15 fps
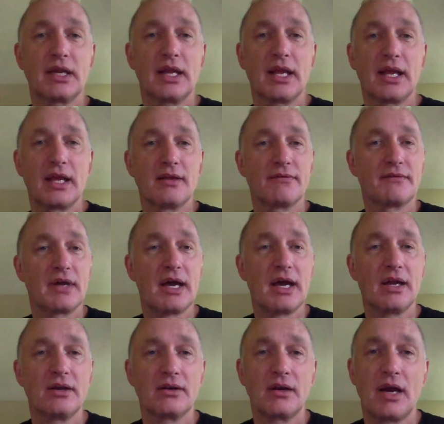And if
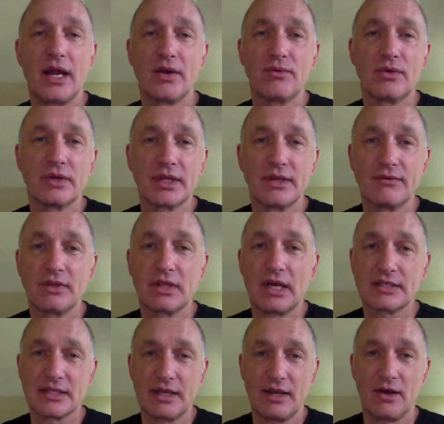not, I will give you
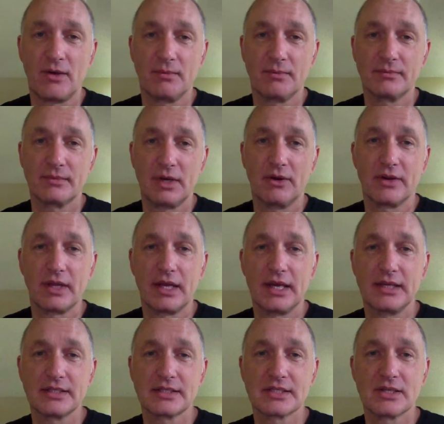lots of help.
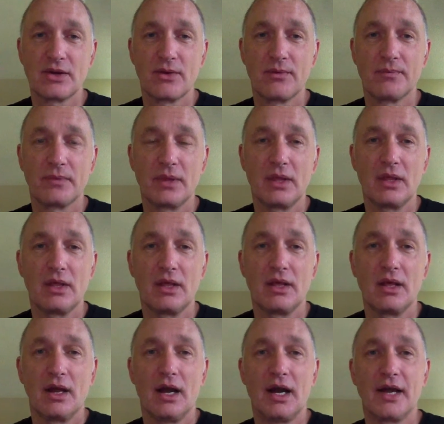Okay, so
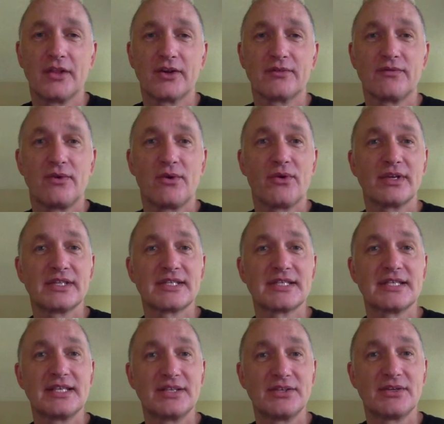I look forward to
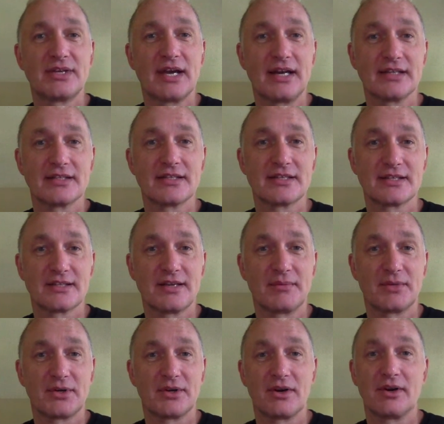seeing you guys this
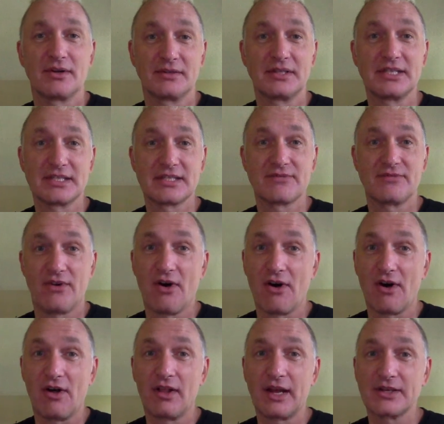summer, or this
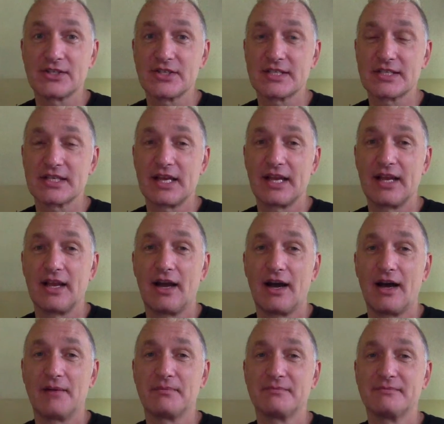fall, I should say.
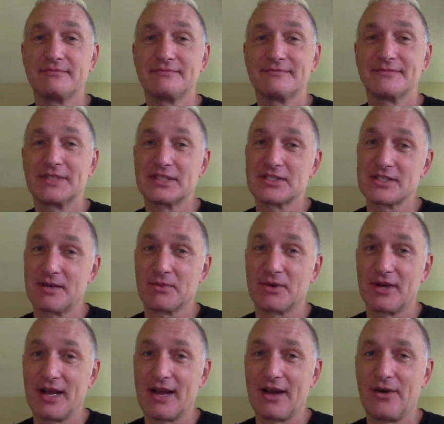It's summer
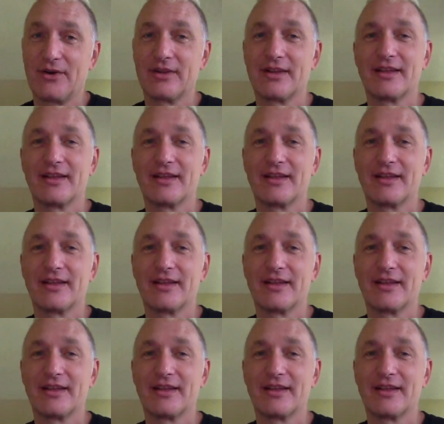now.